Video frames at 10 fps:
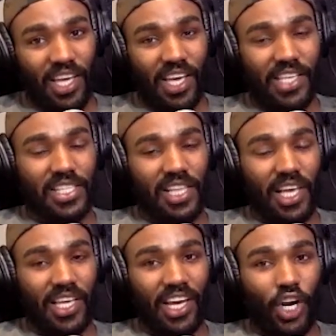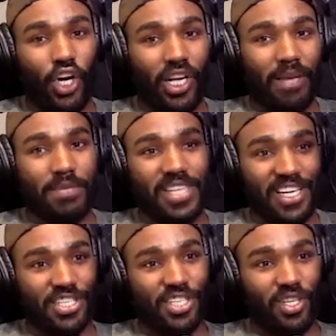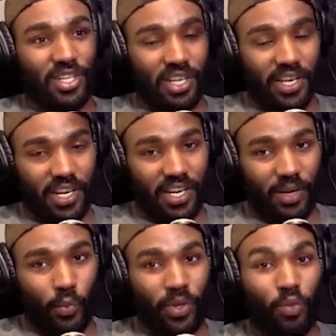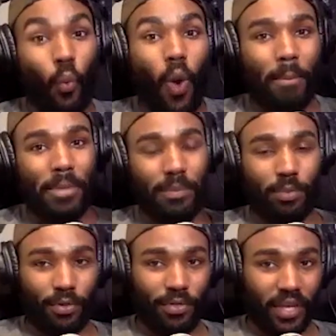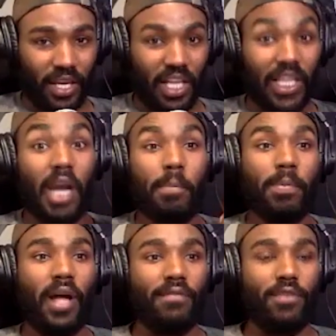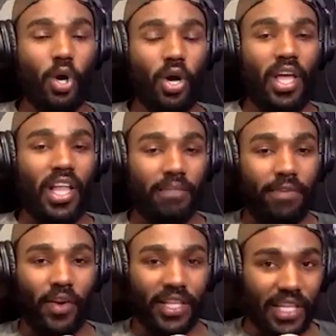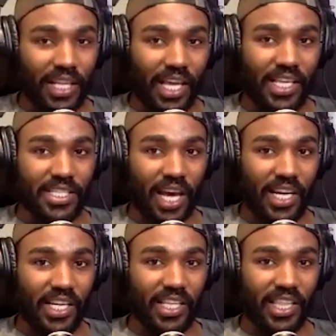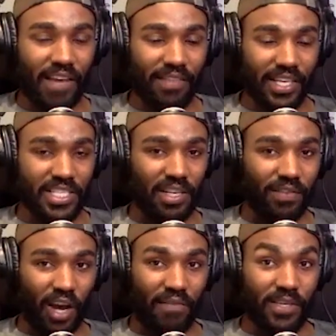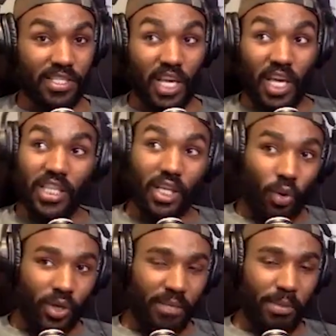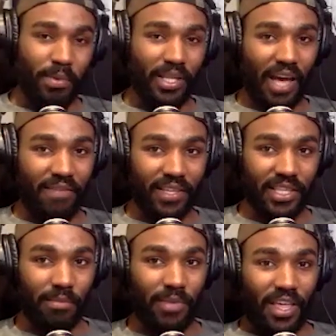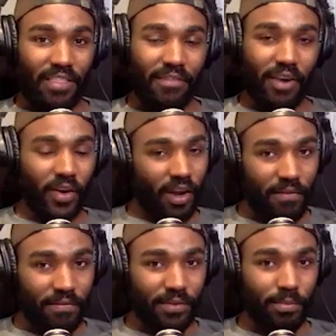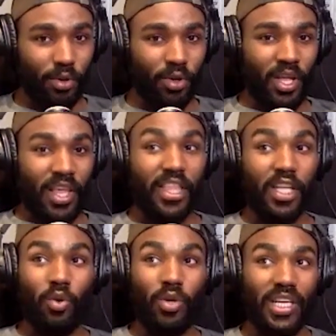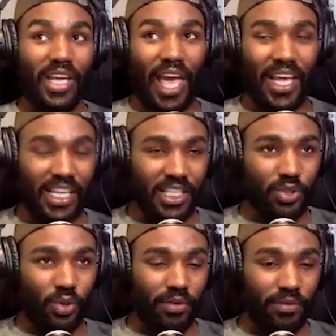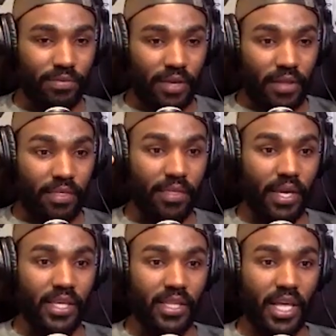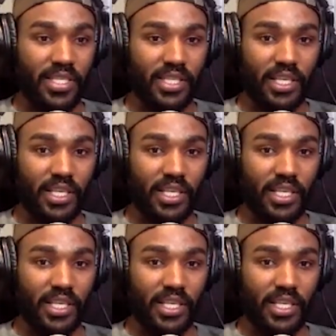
is like early obsession with what people think. A lot of people have no very little anxiety. They have like self confidence. They don't need people to laugh at them. They're very comfortable. They don't need any sort of thing that